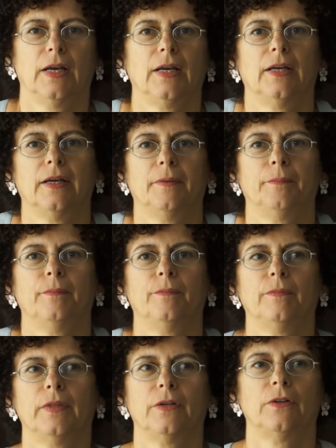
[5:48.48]

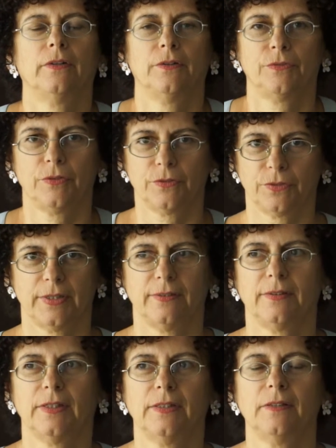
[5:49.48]
There are different
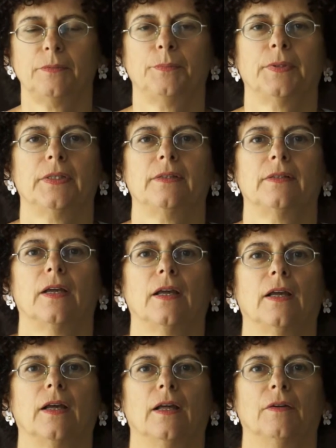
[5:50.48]
reasons, but
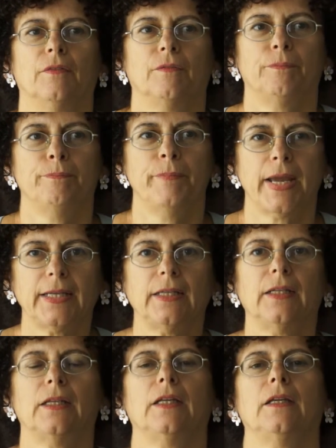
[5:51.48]

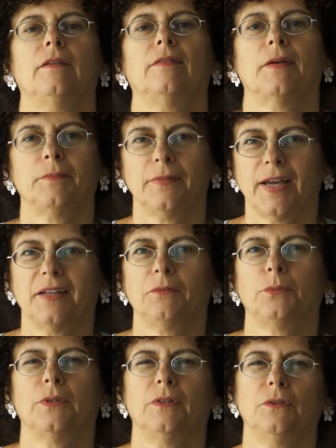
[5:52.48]
mainly
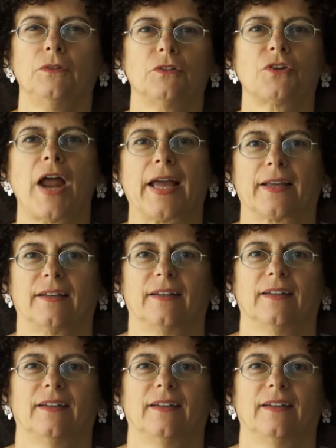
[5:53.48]
sometimes we lose track.